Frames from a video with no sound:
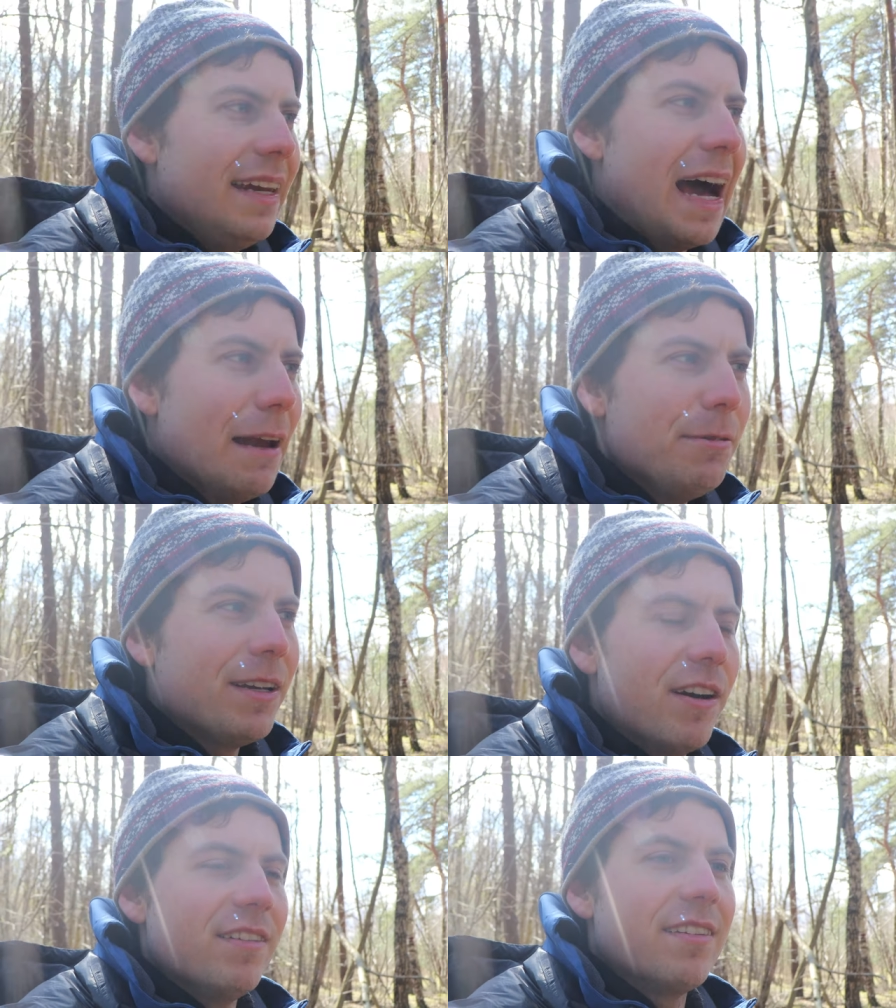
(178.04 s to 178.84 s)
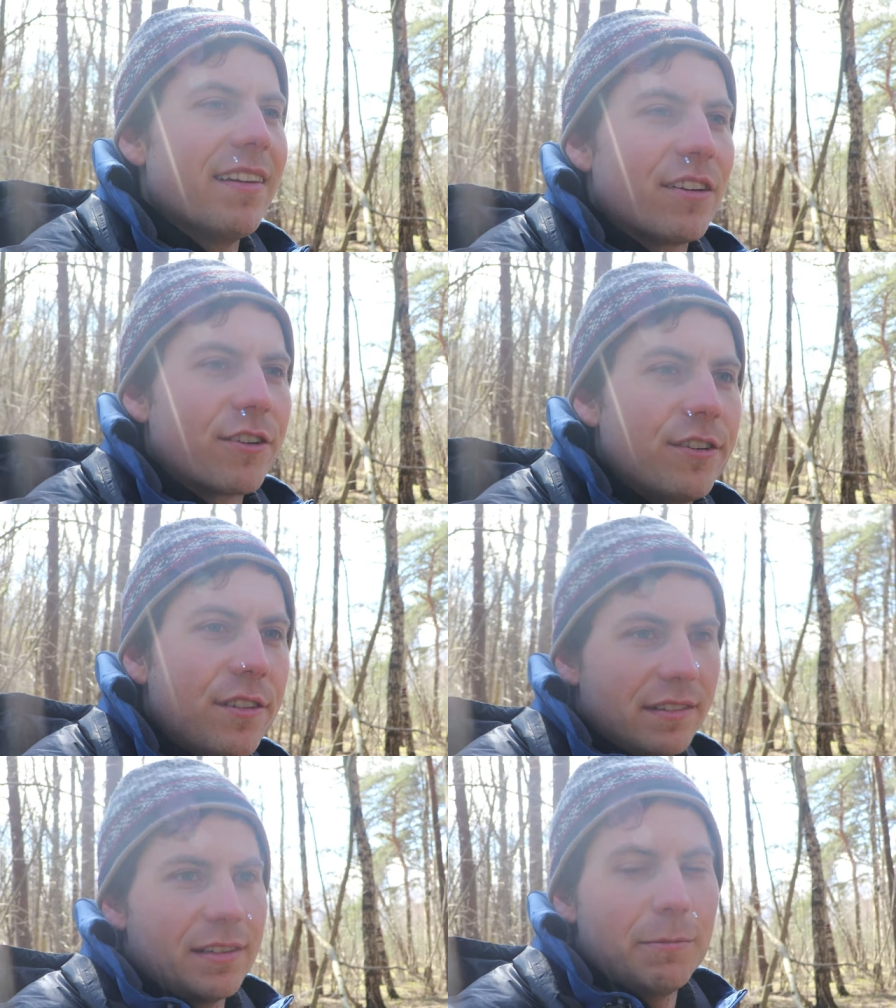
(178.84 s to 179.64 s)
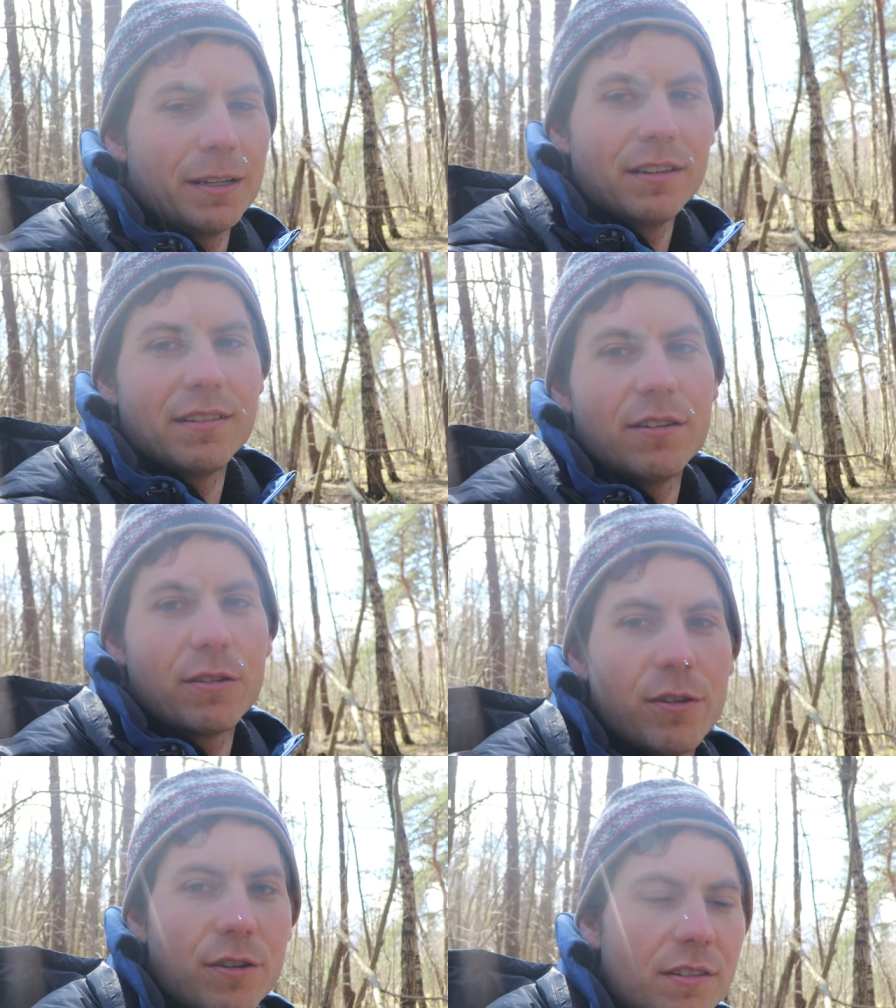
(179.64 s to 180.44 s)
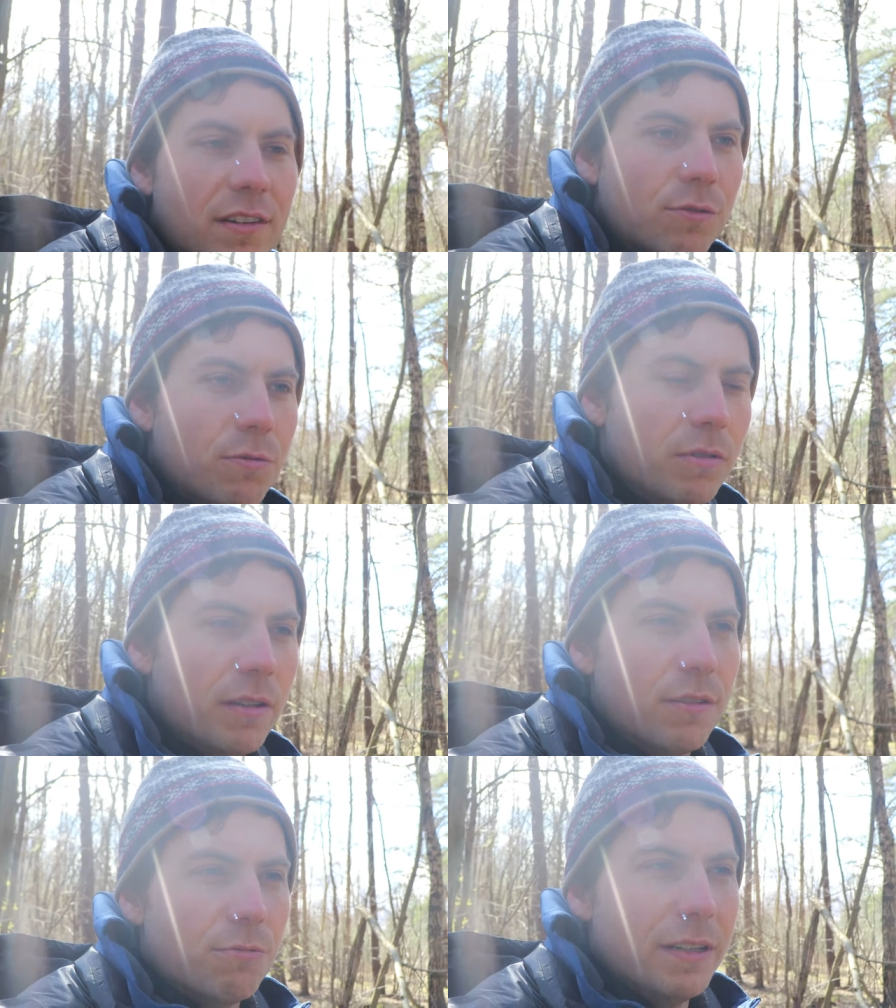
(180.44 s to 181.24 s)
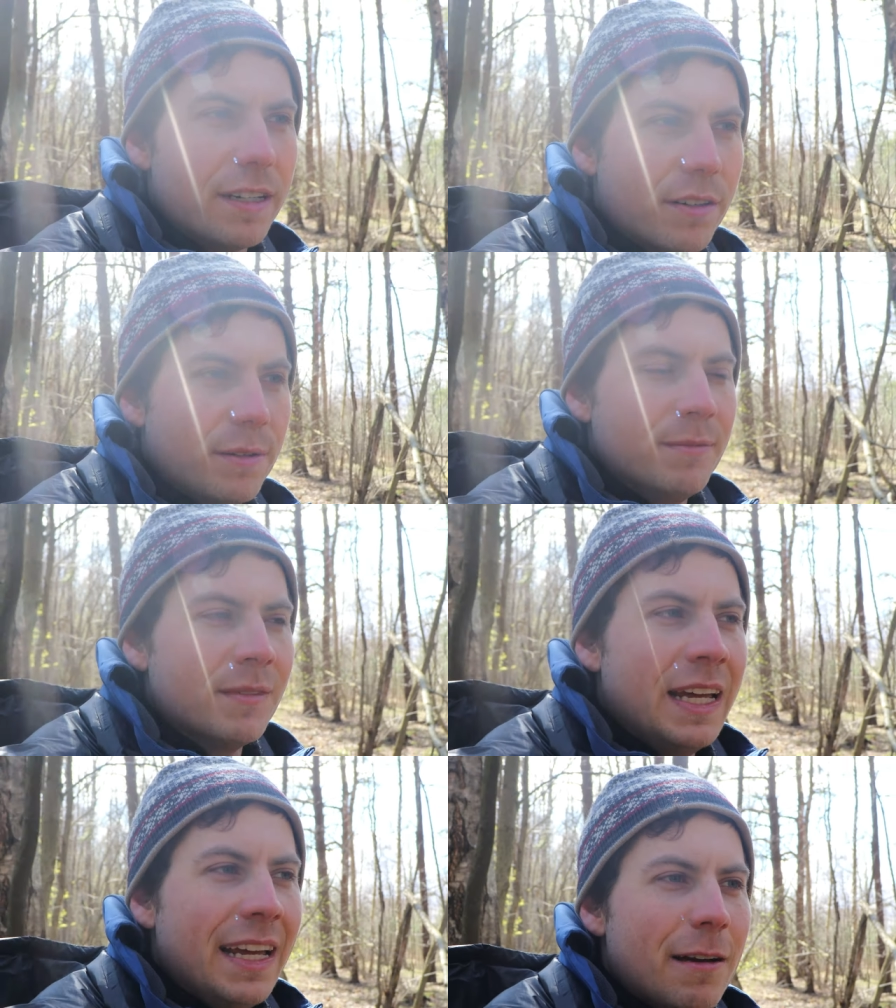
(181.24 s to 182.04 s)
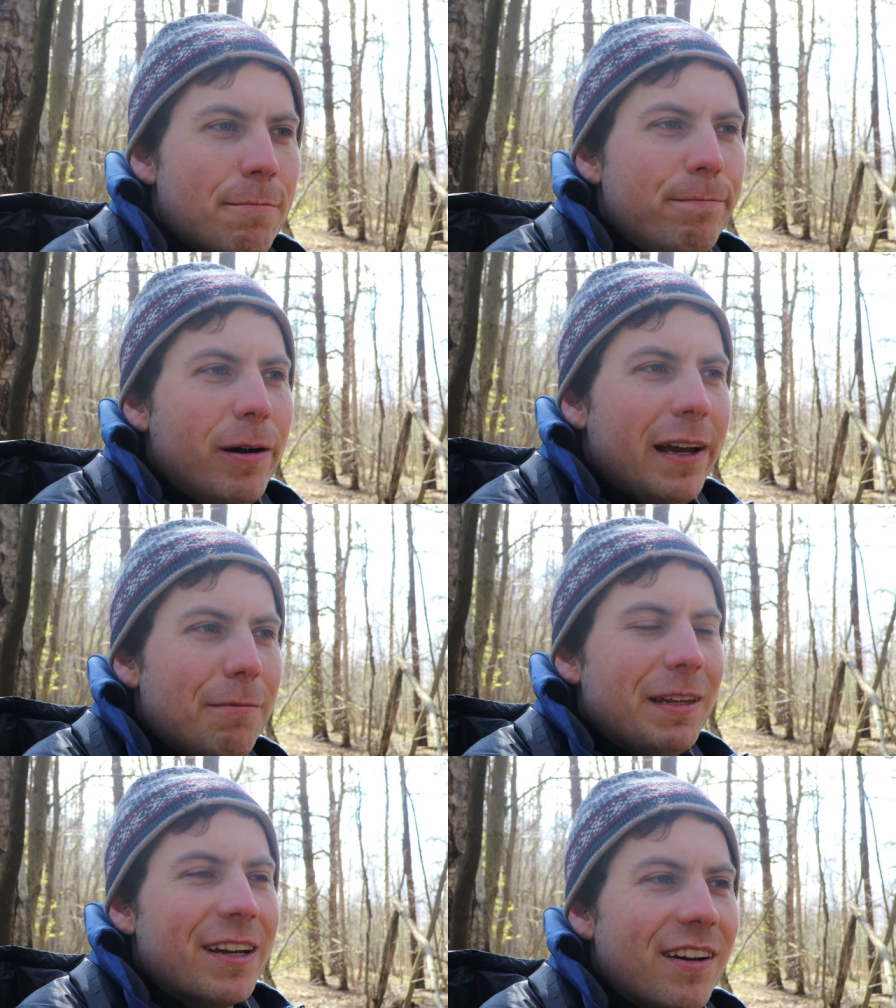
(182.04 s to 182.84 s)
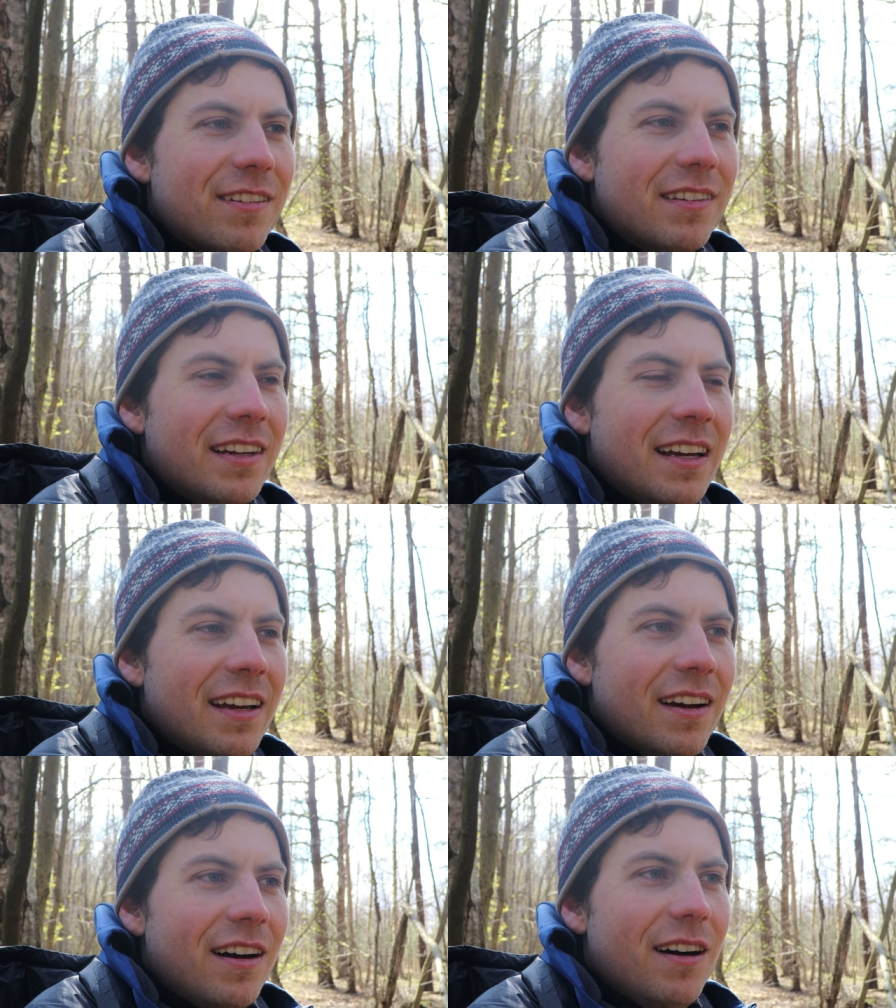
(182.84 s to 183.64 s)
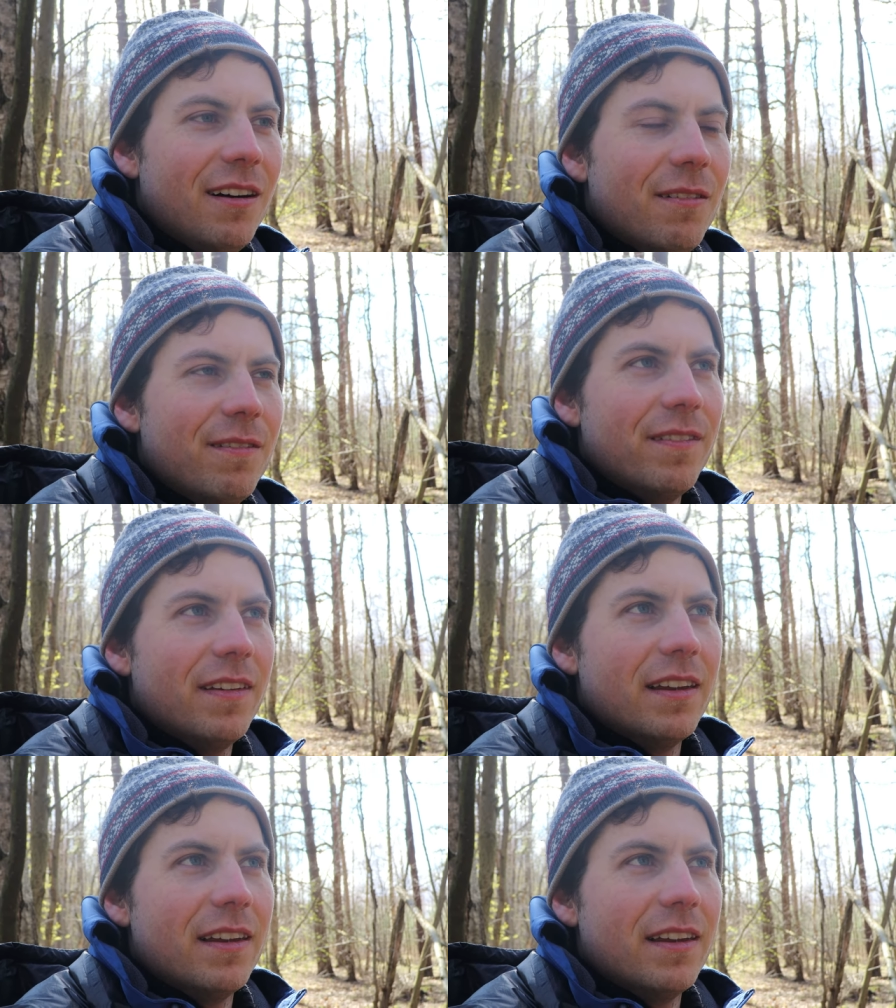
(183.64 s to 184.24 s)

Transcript: not because of the currency, because the currency is, is weaker, but because of